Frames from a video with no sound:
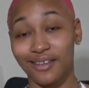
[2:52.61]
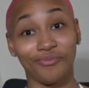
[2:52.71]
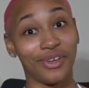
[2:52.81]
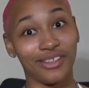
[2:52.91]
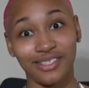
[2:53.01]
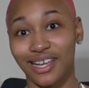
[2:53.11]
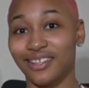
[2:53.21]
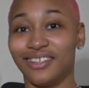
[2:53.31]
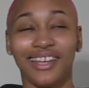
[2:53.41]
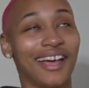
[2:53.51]
Male
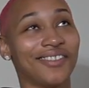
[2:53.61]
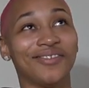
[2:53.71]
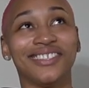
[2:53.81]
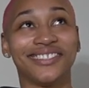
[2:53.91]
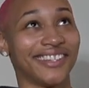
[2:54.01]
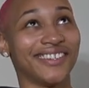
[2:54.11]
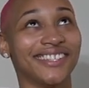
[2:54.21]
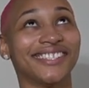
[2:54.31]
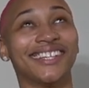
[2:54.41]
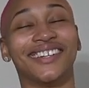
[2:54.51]
talent, you have to be
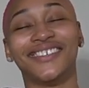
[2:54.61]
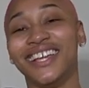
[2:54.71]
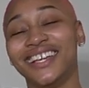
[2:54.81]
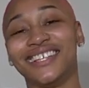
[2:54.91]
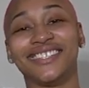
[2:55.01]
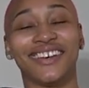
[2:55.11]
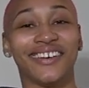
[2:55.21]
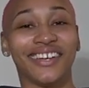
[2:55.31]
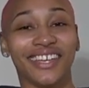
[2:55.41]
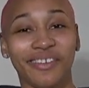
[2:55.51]
serious though.
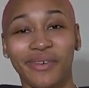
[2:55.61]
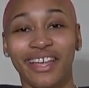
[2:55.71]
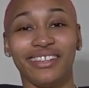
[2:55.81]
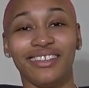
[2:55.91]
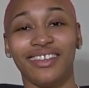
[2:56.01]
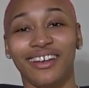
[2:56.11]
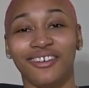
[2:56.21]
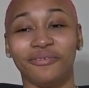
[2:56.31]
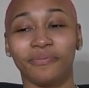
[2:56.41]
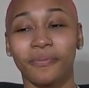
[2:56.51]
So hit my
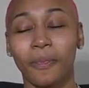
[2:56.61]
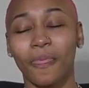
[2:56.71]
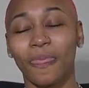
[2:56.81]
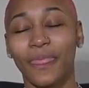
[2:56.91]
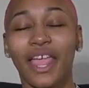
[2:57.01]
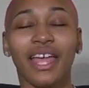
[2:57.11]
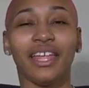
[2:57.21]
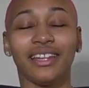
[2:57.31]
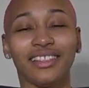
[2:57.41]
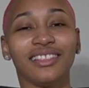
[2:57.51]
DM
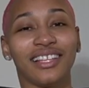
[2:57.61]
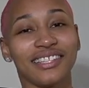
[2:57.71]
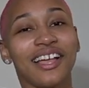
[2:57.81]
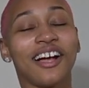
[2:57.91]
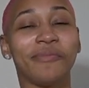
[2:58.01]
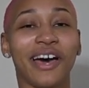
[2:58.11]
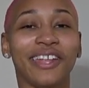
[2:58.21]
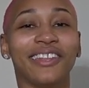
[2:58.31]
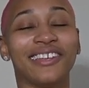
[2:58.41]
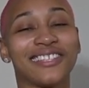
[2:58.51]
and let's talk about
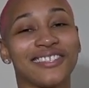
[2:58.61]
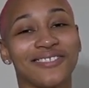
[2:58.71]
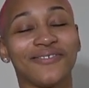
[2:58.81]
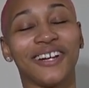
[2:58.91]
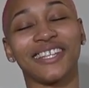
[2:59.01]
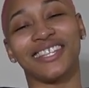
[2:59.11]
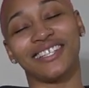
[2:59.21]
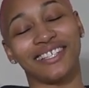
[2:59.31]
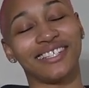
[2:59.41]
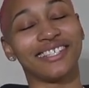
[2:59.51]
it. Let's work
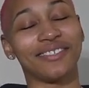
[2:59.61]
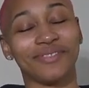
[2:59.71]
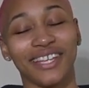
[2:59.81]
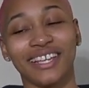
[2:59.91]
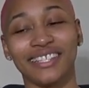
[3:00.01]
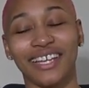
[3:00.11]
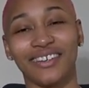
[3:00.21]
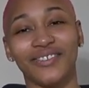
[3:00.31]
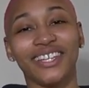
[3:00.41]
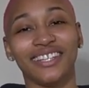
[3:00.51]
some things
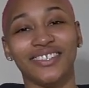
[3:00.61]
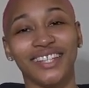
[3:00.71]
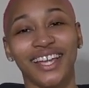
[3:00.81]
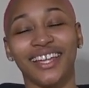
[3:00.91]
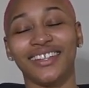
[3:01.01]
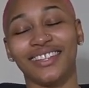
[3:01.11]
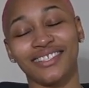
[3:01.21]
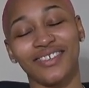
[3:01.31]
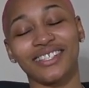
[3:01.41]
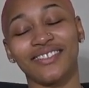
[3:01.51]
out. We can do that.
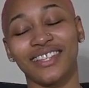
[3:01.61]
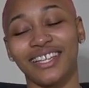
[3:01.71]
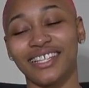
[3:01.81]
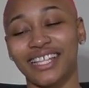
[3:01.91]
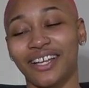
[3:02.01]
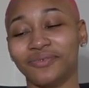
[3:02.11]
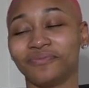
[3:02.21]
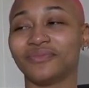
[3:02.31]
Let's work some things out.